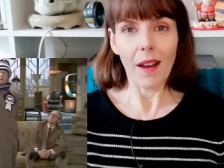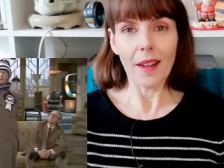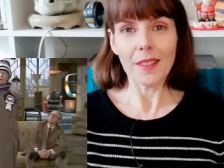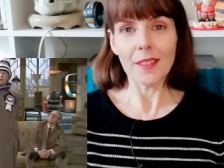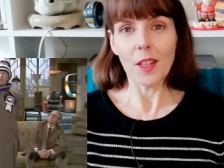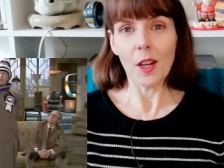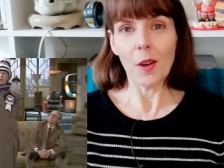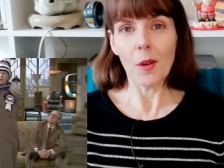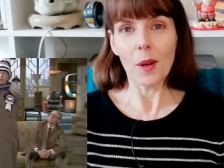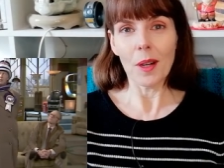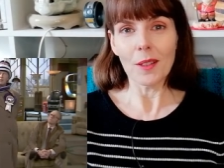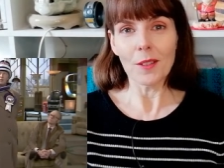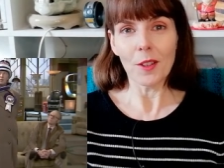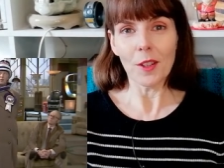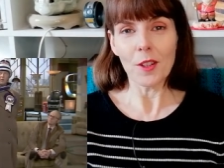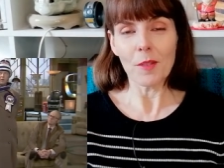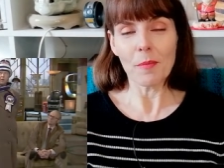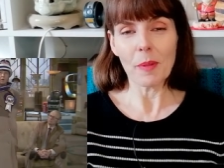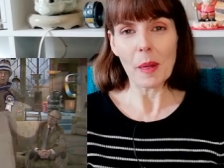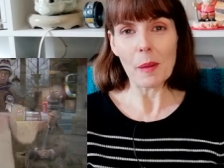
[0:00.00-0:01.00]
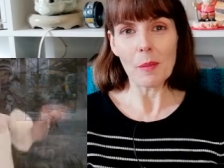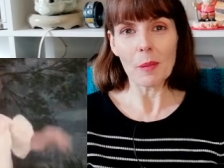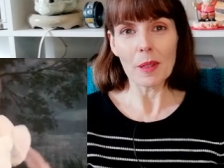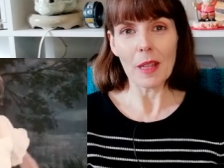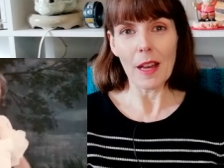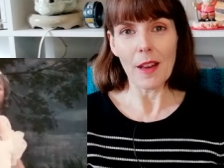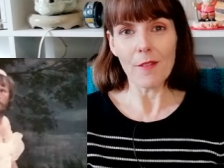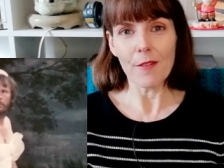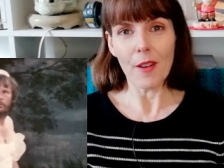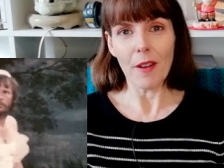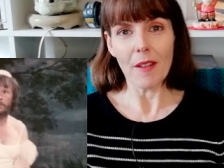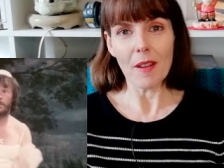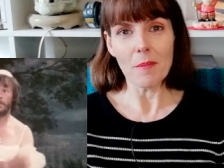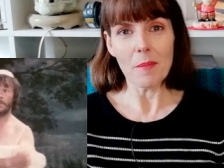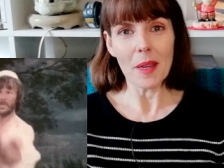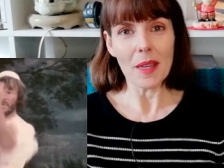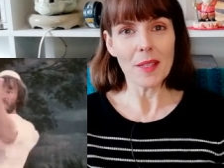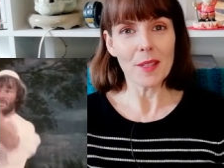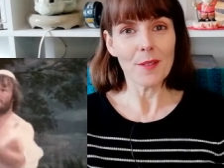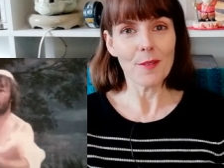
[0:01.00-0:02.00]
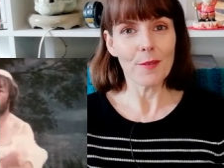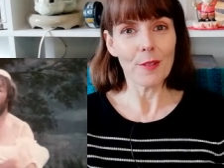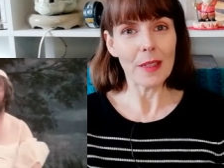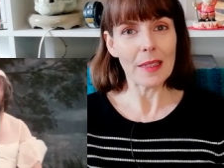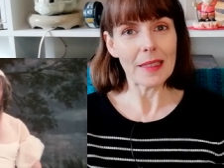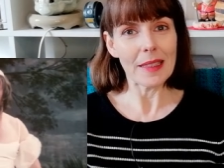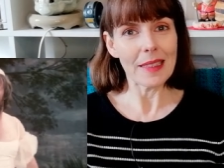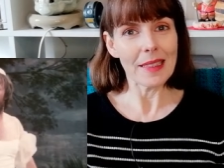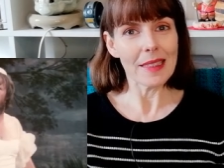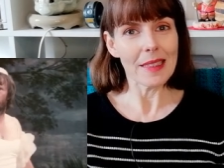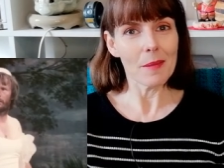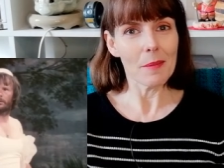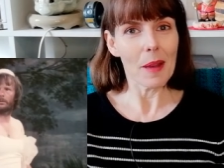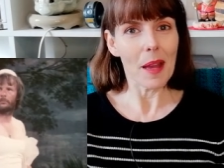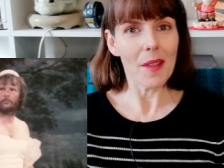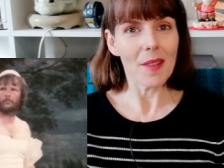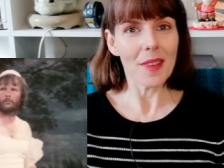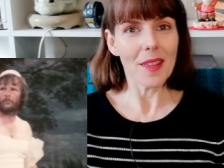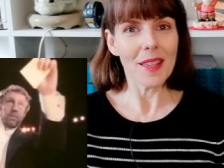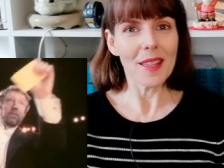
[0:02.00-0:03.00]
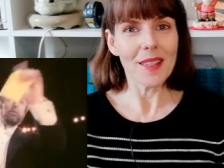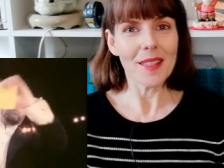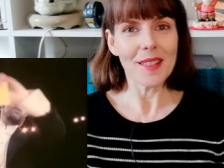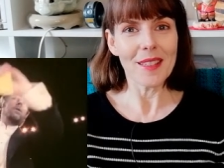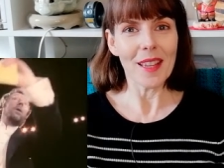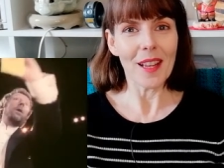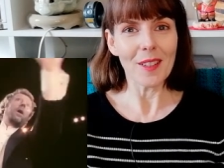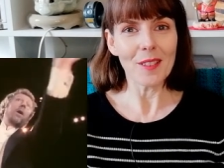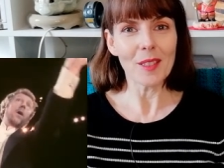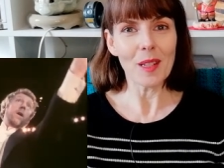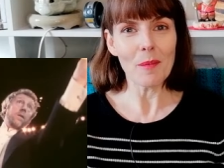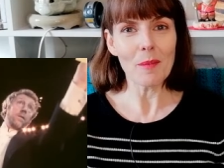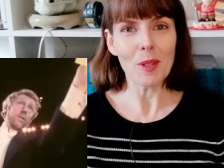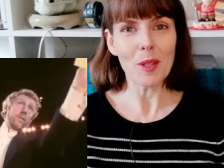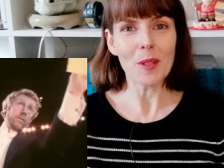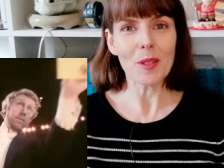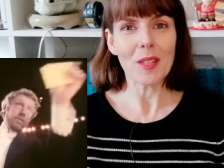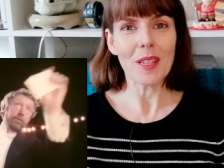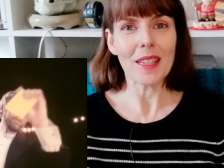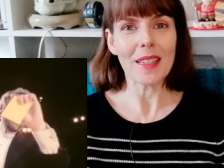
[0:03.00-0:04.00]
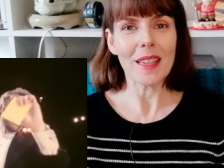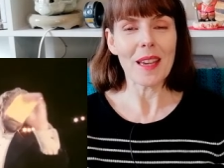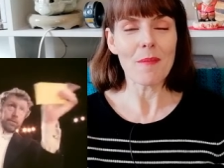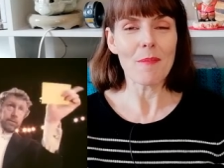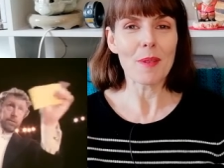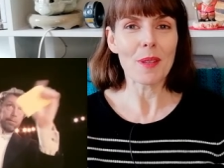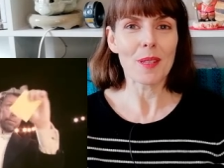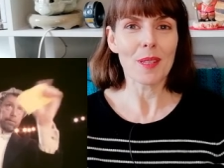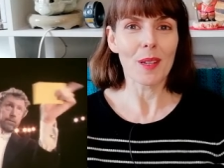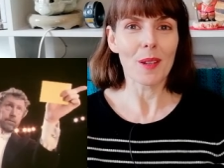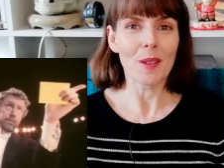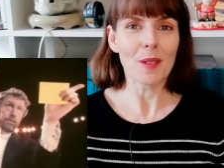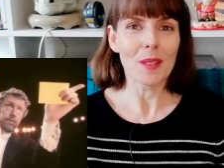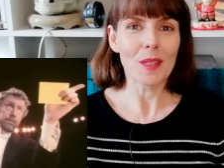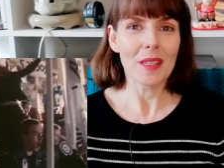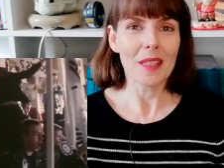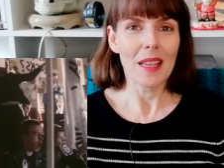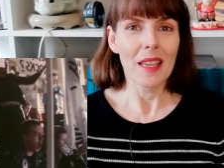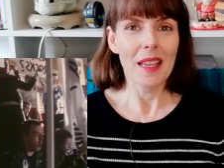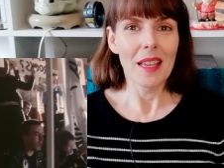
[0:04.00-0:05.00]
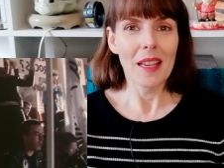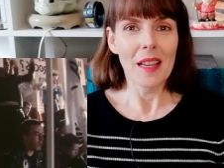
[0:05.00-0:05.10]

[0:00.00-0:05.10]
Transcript: I know a lot of people have very mixed feelings about these LWT episodes,